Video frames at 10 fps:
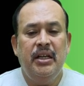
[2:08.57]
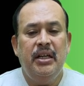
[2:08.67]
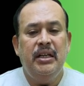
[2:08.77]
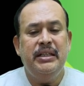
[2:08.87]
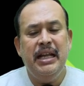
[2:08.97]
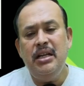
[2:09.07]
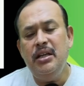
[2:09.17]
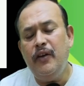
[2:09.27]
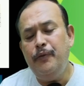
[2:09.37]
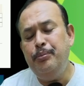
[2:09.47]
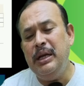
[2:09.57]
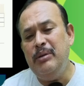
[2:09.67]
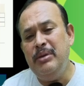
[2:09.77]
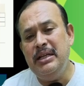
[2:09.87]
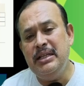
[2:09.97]
Date of
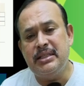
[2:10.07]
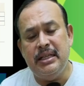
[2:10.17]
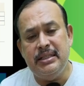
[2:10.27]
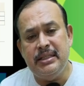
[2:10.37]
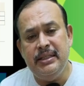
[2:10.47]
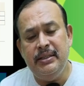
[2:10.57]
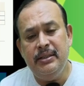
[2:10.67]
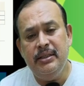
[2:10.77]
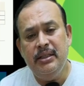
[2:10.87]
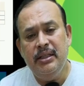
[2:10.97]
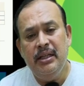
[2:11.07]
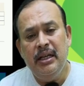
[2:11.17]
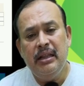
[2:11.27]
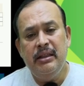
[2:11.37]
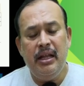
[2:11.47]
payment is considered.
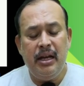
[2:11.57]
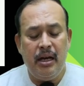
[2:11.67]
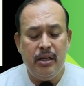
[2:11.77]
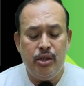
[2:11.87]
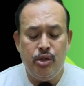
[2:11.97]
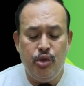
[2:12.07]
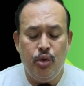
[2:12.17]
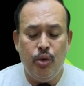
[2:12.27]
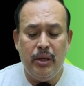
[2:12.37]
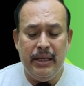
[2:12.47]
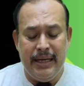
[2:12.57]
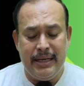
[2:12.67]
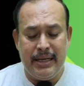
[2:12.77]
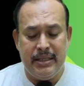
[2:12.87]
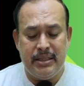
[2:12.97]
There are two
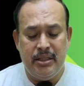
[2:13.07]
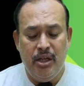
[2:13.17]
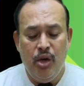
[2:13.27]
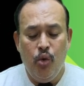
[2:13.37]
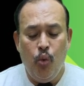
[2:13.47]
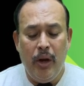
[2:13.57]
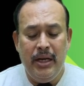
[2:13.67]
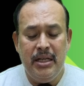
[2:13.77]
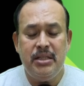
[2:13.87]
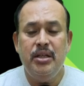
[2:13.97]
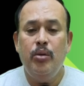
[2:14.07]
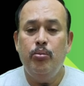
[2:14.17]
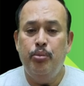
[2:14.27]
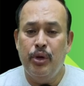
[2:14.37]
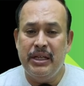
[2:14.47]
entries. One is
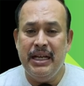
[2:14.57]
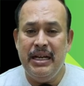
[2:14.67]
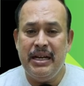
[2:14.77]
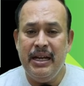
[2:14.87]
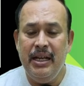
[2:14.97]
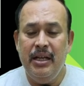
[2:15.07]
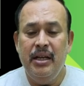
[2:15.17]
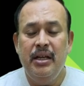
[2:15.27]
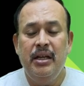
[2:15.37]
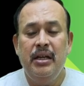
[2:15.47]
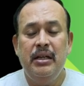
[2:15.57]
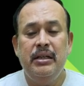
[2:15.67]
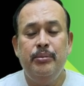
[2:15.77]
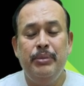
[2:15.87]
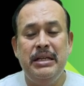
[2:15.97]
book entry,
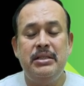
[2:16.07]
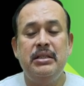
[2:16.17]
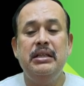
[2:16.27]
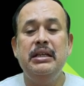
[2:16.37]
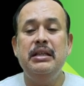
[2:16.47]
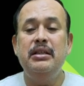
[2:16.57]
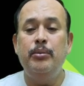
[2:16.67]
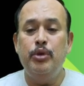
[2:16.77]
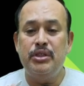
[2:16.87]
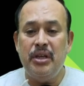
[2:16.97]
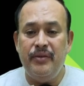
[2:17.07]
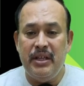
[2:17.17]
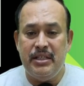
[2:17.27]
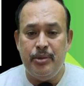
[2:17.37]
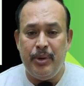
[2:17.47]
means in the books of the
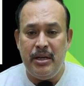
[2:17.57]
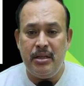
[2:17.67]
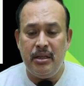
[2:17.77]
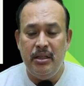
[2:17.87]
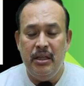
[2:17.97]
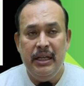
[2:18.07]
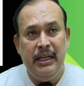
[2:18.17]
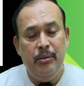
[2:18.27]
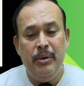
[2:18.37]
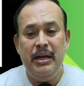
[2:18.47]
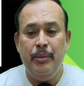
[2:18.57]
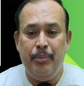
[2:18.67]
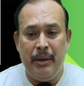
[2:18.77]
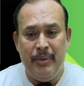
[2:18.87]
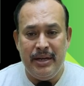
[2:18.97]
recipient he made a
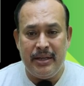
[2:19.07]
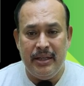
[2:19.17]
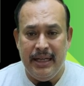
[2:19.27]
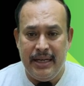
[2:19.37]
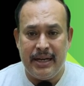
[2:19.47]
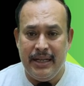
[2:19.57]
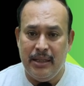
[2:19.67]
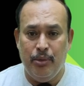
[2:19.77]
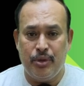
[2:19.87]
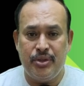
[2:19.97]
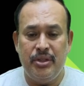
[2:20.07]
payment entry in the books,